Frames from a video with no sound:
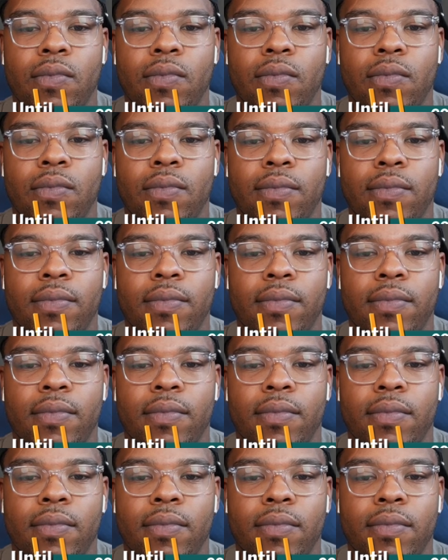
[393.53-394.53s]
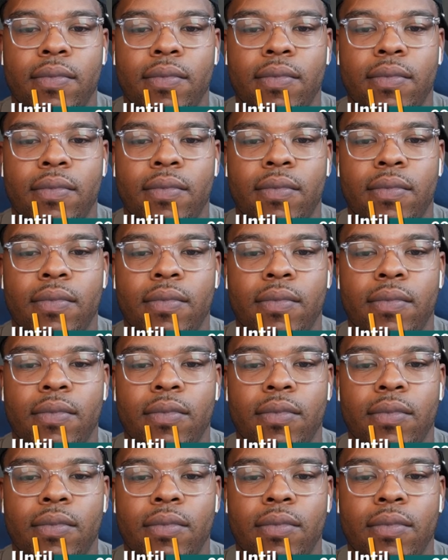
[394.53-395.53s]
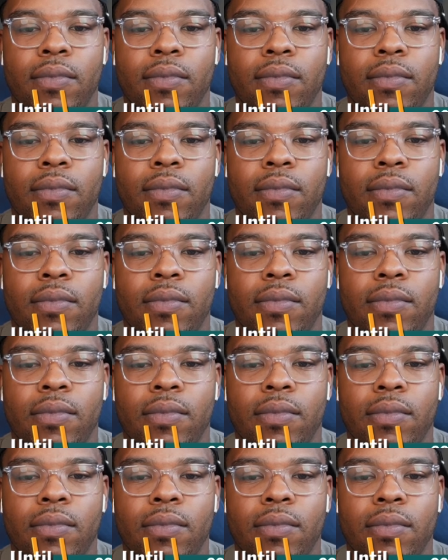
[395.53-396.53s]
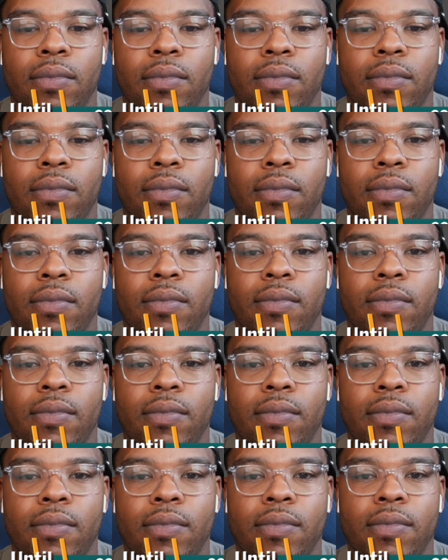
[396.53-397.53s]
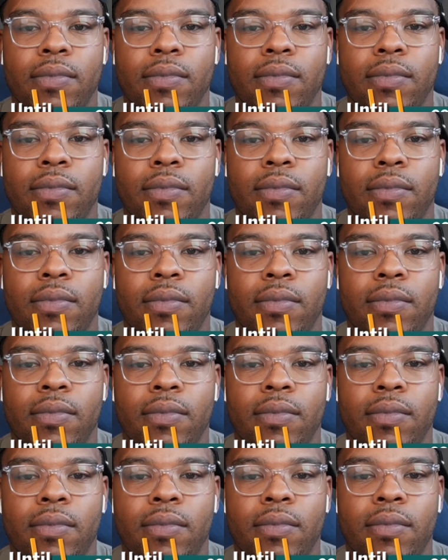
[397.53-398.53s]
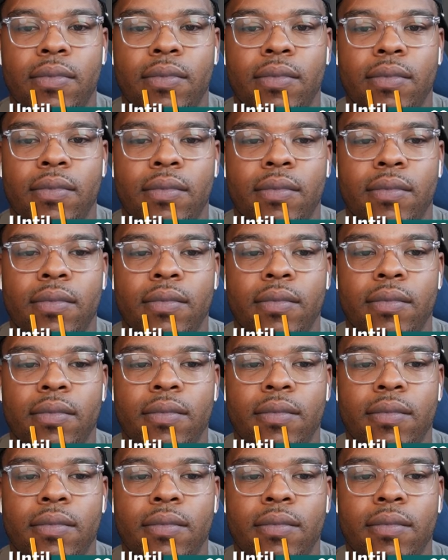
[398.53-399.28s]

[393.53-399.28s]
No words are spoken by the person on screen.